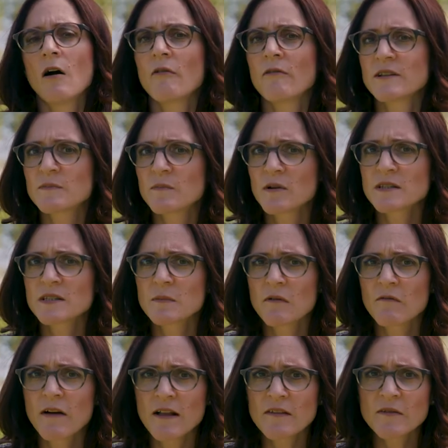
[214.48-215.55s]
Our
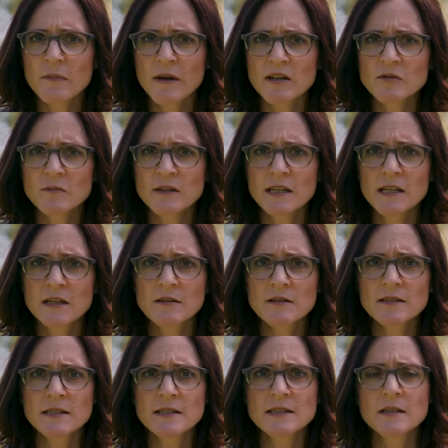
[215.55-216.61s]
responsible wealth management
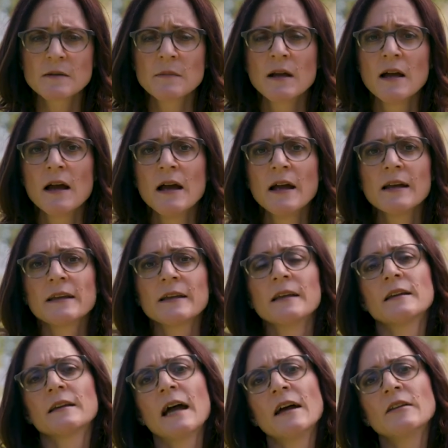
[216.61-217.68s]
ecosystem
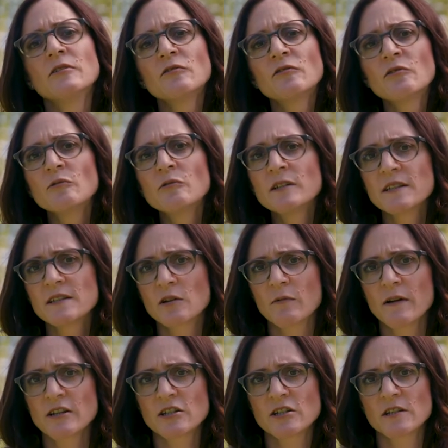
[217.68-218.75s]
can guide you through these
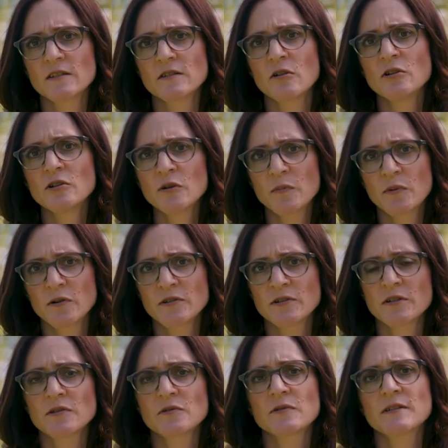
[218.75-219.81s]
questions on your
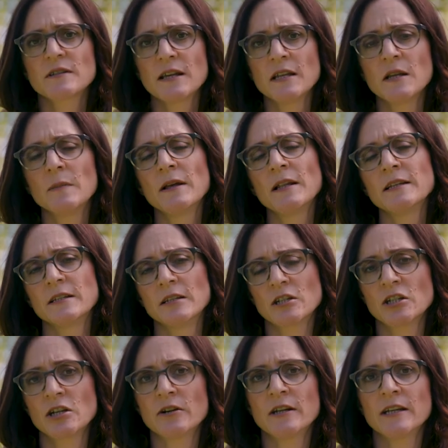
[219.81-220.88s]
personal sustainability
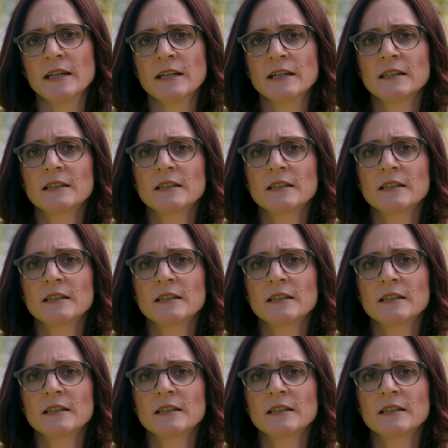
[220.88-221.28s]
journey.